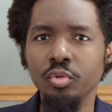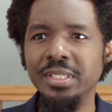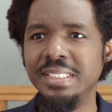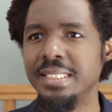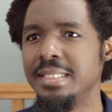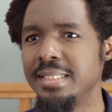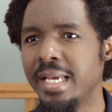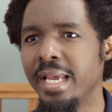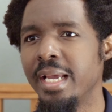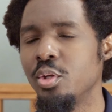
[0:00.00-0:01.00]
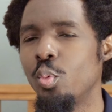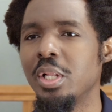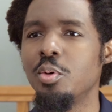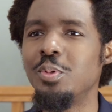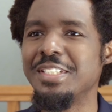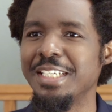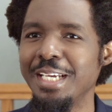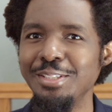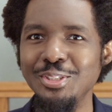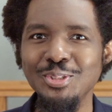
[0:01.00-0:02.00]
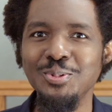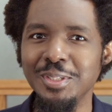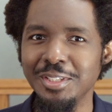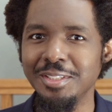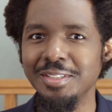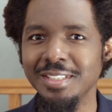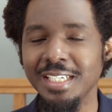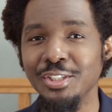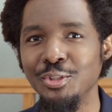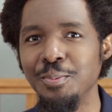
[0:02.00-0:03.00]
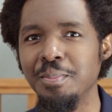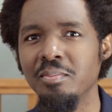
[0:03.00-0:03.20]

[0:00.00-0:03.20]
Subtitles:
Greetings and welcome once again to another session.